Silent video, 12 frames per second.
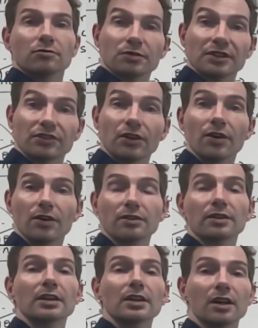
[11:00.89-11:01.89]

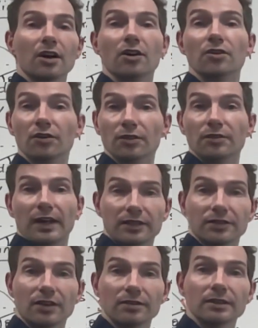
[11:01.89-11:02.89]
return another
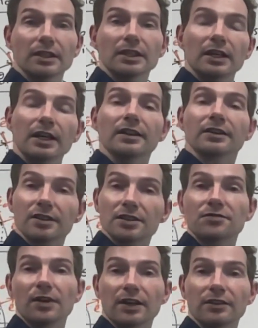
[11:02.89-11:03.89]
vector, and this
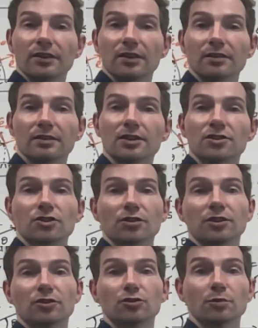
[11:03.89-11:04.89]
vector is
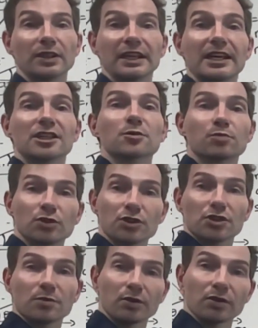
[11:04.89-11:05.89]
going to be
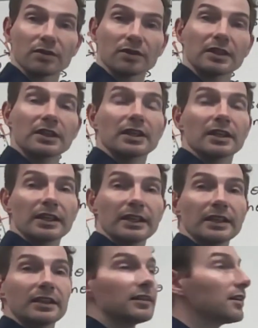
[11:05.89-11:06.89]
expressible
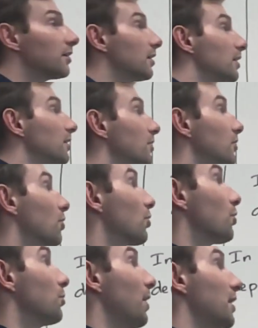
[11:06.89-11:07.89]
in the
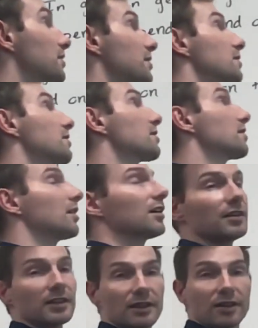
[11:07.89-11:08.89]
local basis
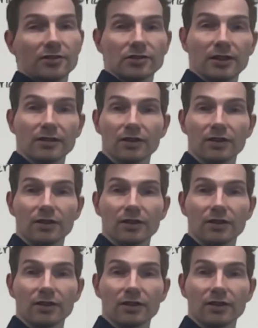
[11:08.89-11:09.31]
Eij.